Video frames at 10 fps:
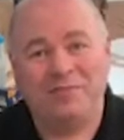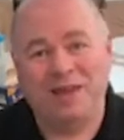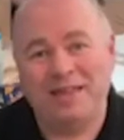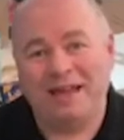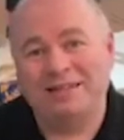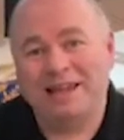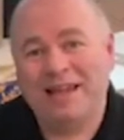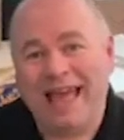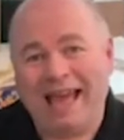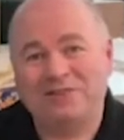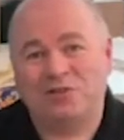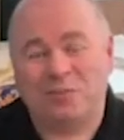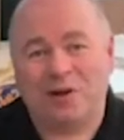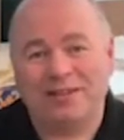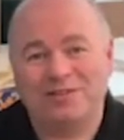me that extra
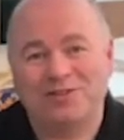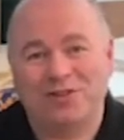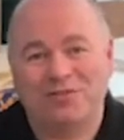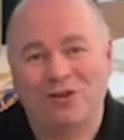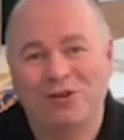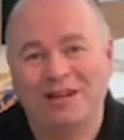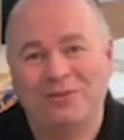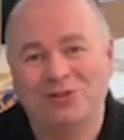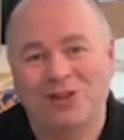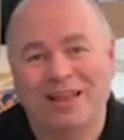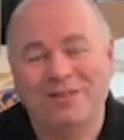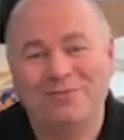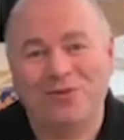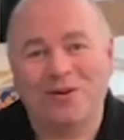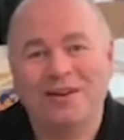presence on the road that I was looking
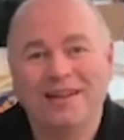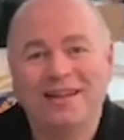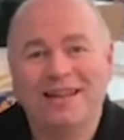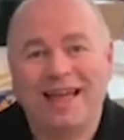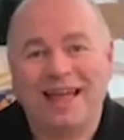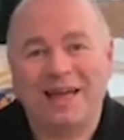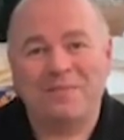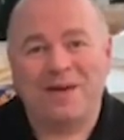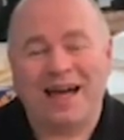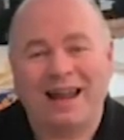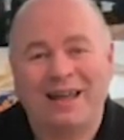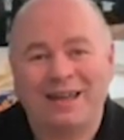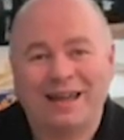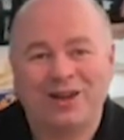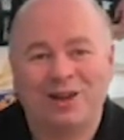for, and
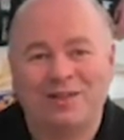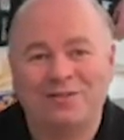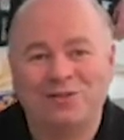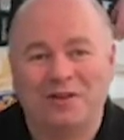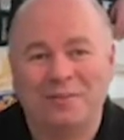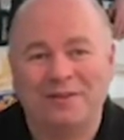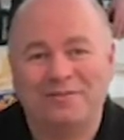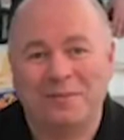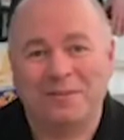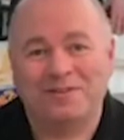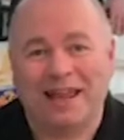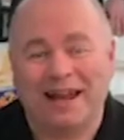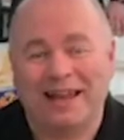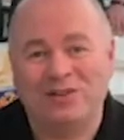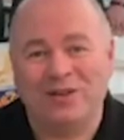I got a lot of enjoyment from the
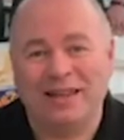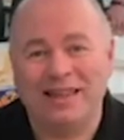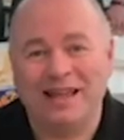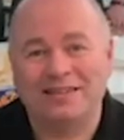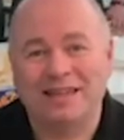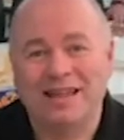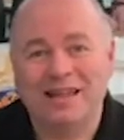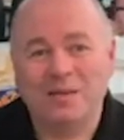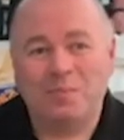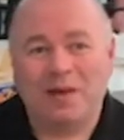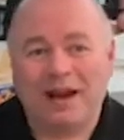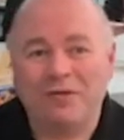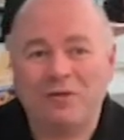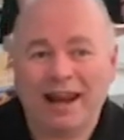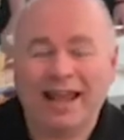cycling doing that. But I
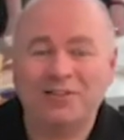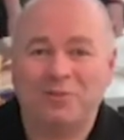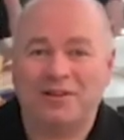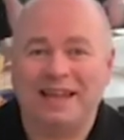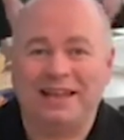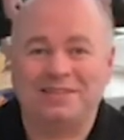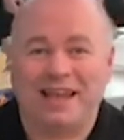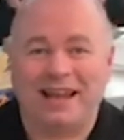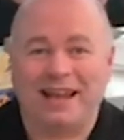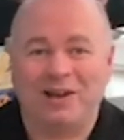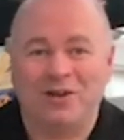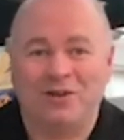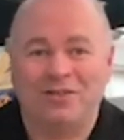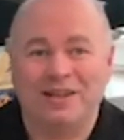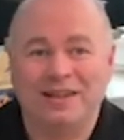realised one day cycling
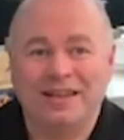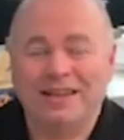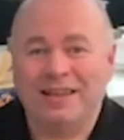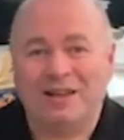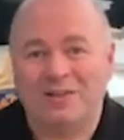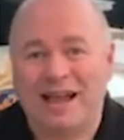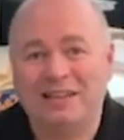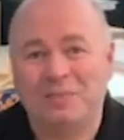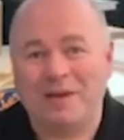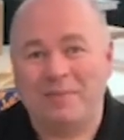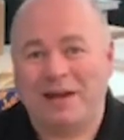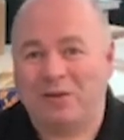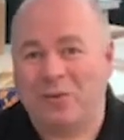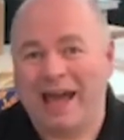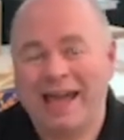along that there had to be a better
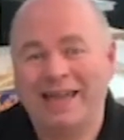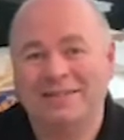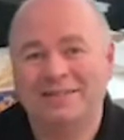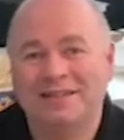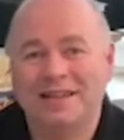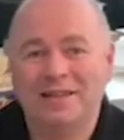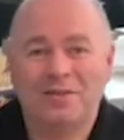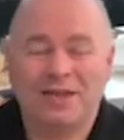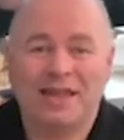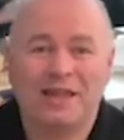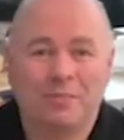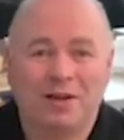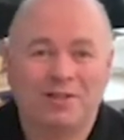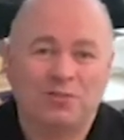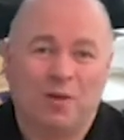way, and thinking
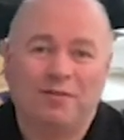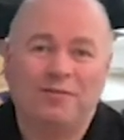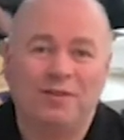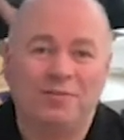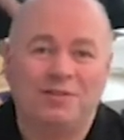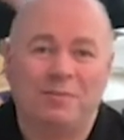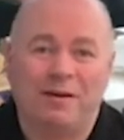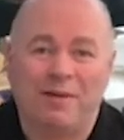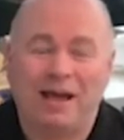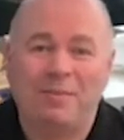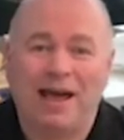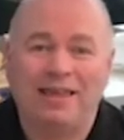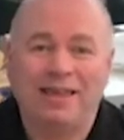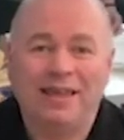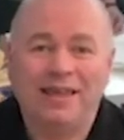about the smartphone that was in my backpack,
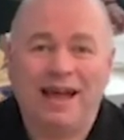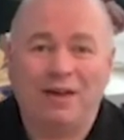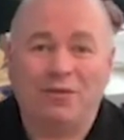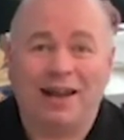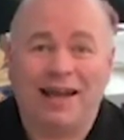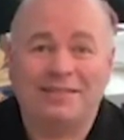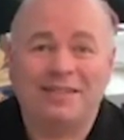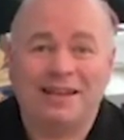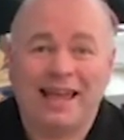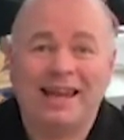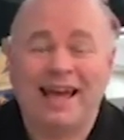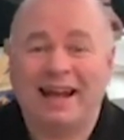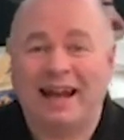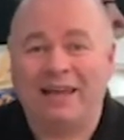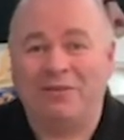I realised that it
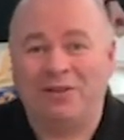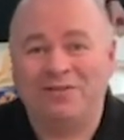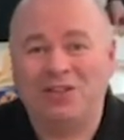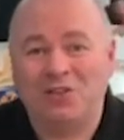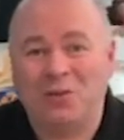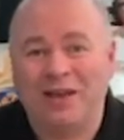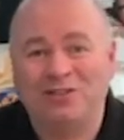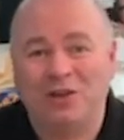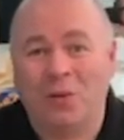had a level of situational